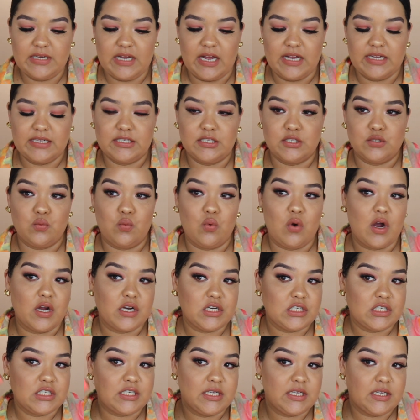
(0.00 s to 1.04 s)
I
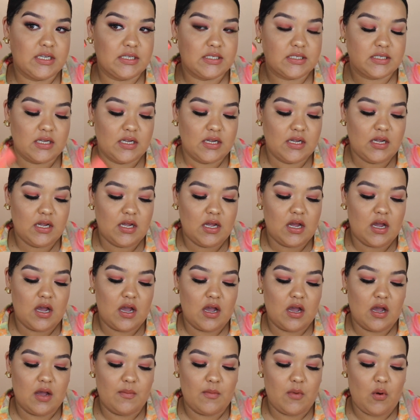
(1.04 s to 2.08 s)
swatched it
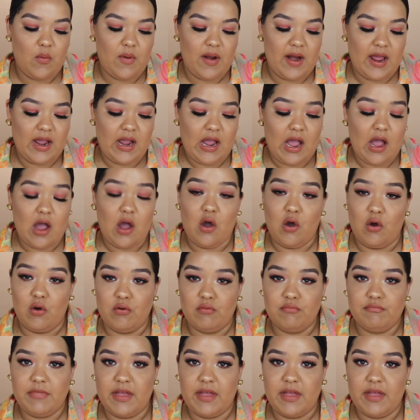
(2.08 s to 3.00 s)
when I got home